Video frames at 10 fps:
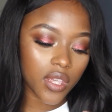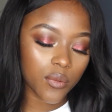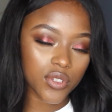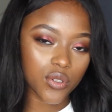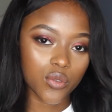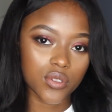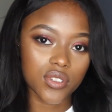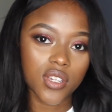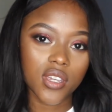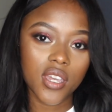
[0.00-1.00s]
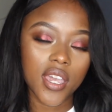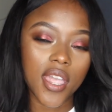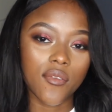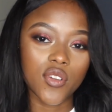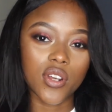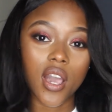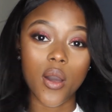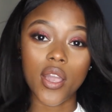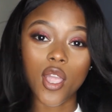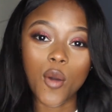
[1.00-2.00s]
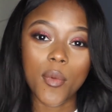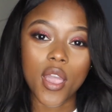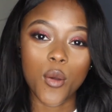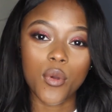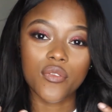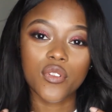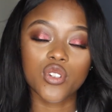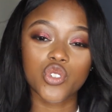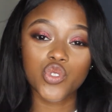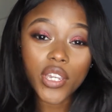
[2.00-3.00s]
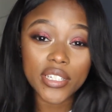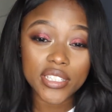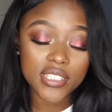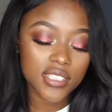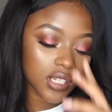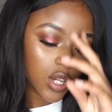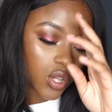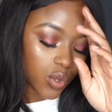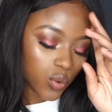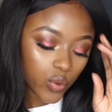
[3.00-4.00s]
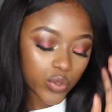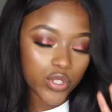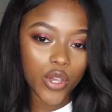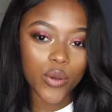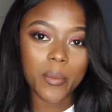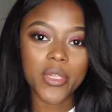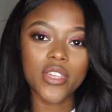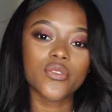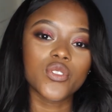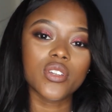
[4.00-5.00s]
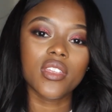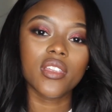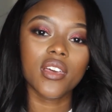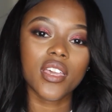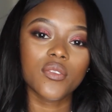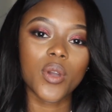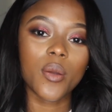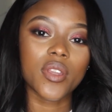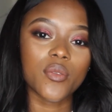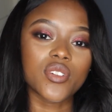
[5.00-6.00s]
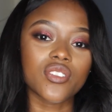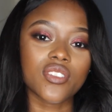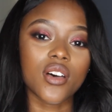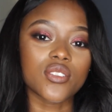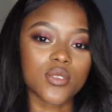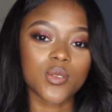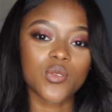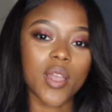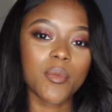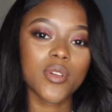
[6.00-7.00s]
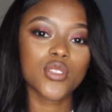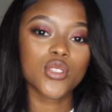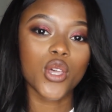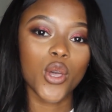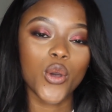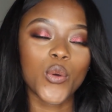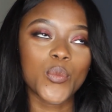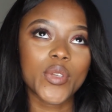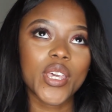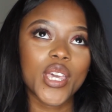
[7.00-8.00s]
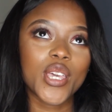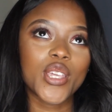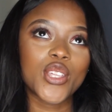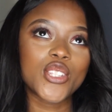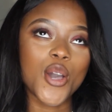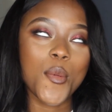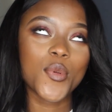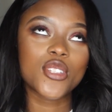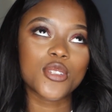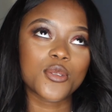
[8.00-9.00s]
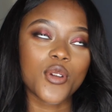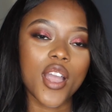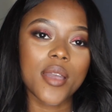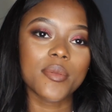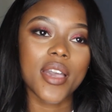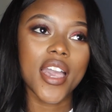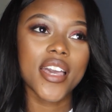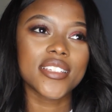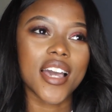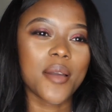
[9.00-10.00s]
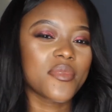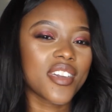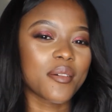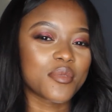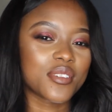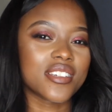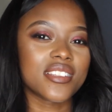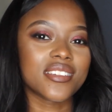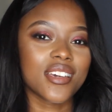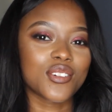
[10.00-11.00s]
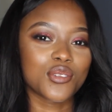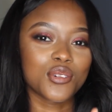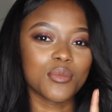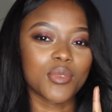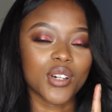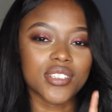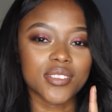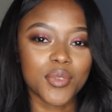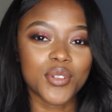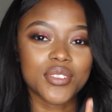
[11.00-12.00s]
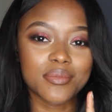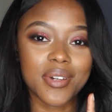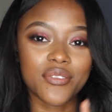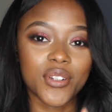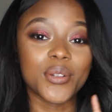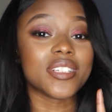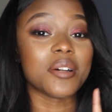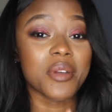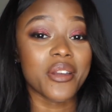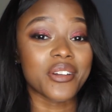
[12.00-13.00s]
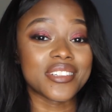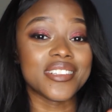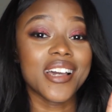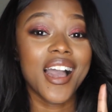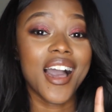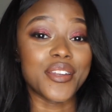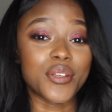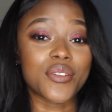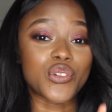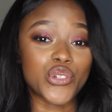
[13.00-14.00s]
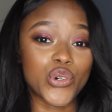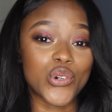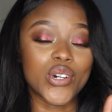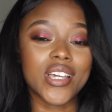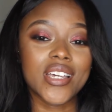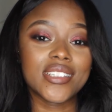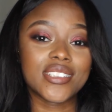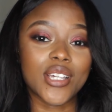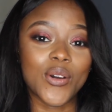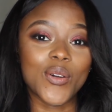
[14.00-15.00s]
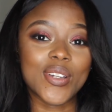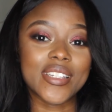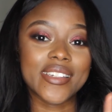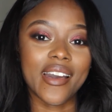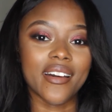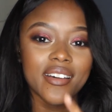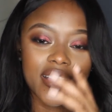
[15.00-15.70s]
what's it called, a video on how I curl my hair with straighteners. Also, I'm thinking of doing a giveaway when I reach 1,000 subscribers, so tell people to subscribe. And I think I'm doing it international because most of my followers are American, I know that for sure. So yeah,